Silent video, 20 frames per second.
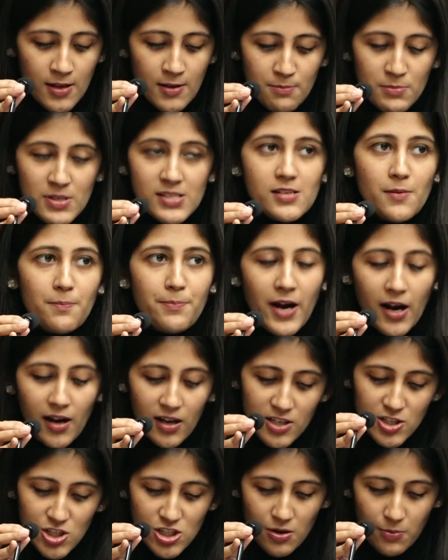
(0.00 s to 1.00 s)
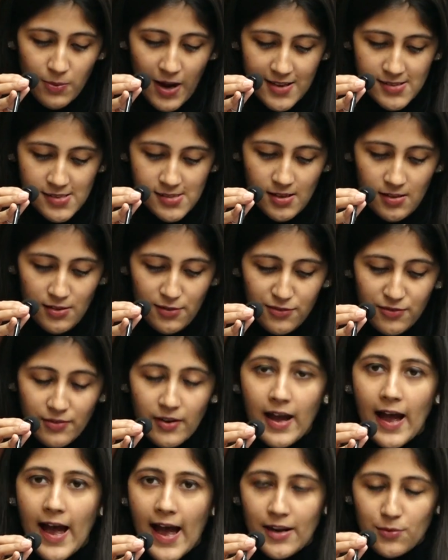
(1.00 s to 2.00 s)
Mr. Prakash Srivastav,
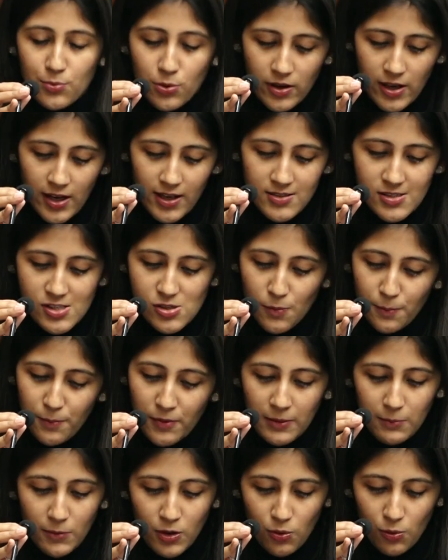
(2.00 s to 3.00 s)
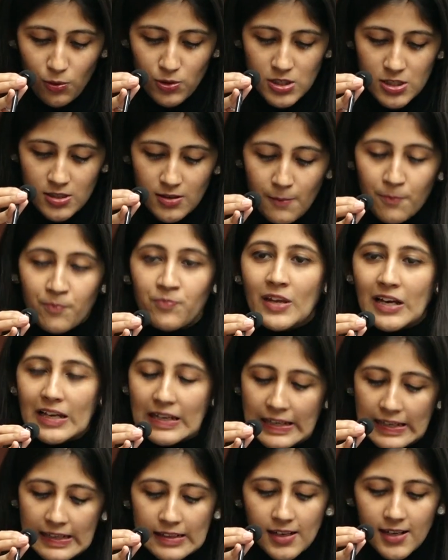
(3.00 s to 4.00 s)
Advocate, Supreme Court,
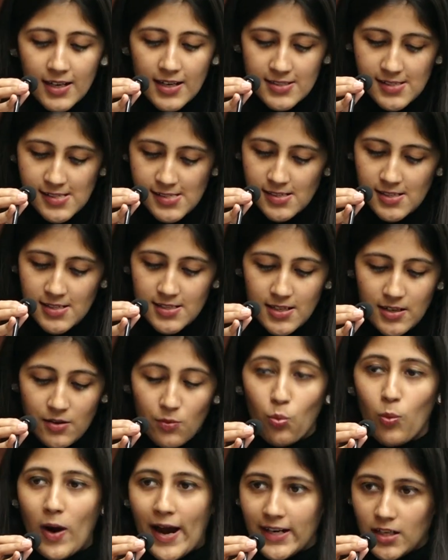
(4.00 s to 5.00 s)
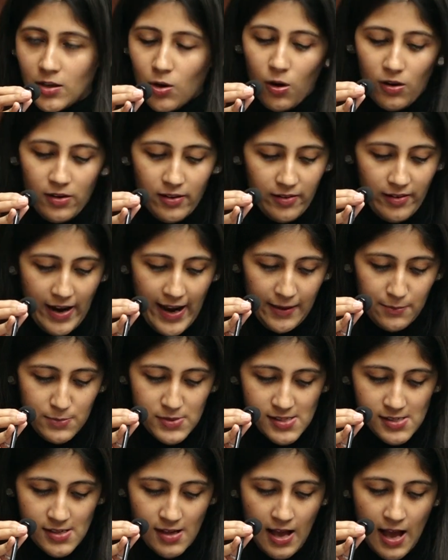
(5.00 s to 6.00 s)
Legal Consultant, White Collar
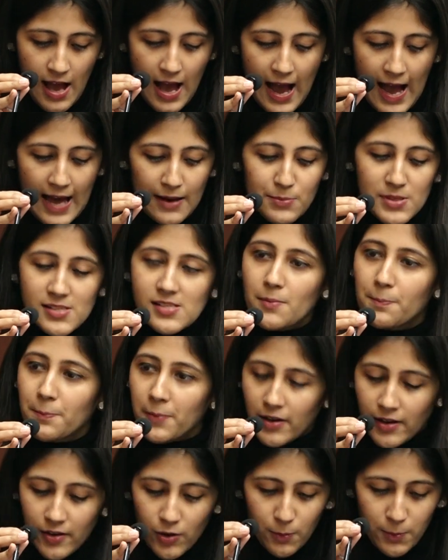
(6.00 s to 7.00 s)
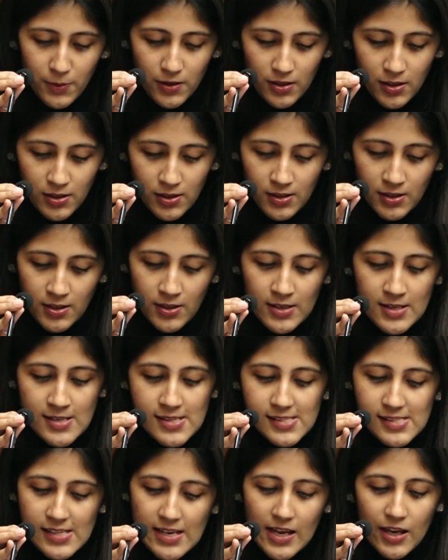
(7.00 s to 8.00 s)
Crimes, and Mr. Perlberg,
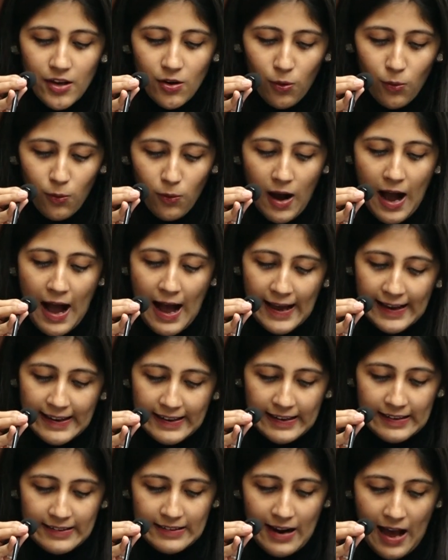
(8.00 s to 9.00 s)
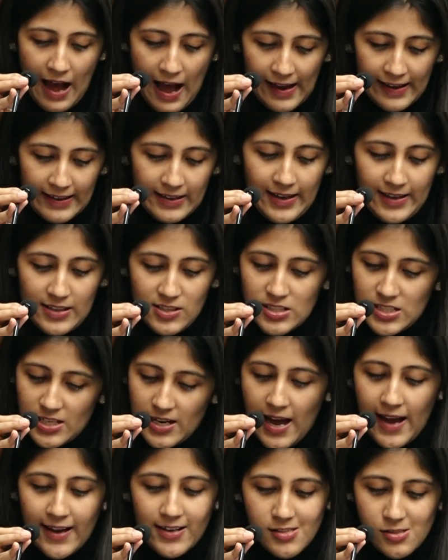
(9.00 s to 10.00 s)
CEO,
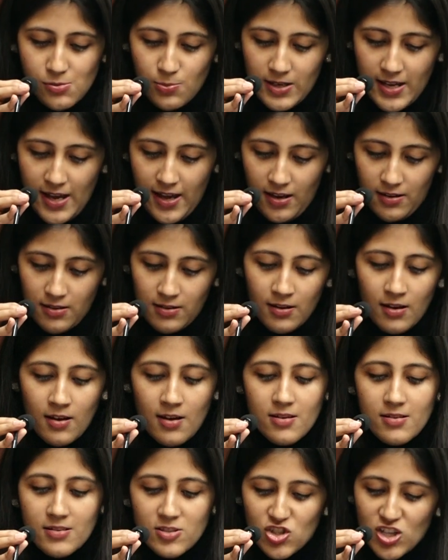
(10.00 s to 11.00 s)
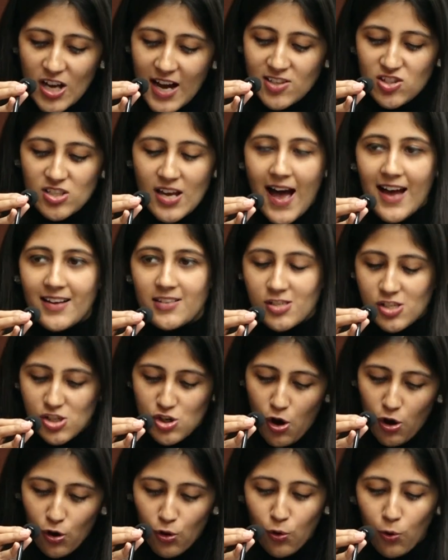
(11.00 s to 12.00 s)
INDI, Sweden, Judge at
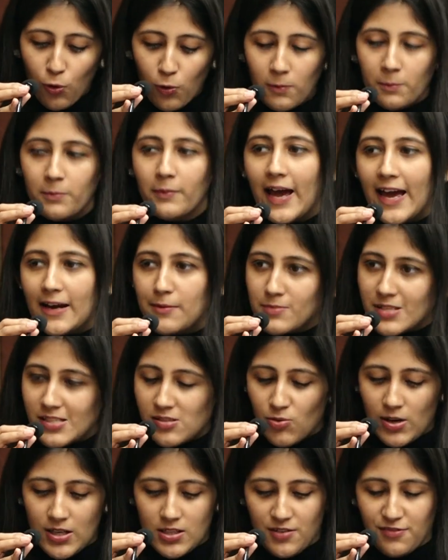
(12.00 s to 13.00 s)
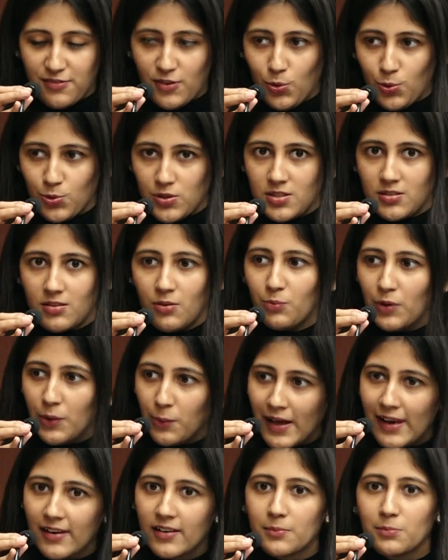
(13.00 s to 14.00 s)
Stockholm Administrative Court. We
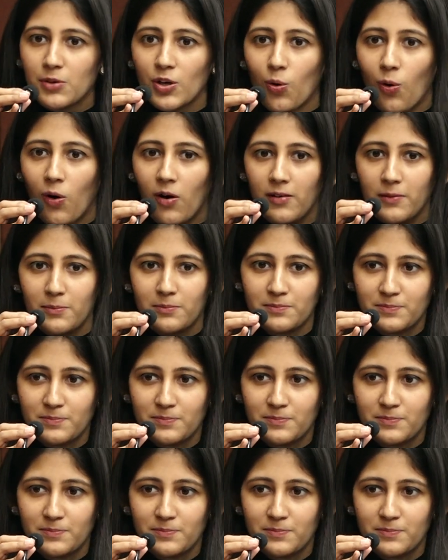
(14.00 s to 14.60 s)
welcome you all.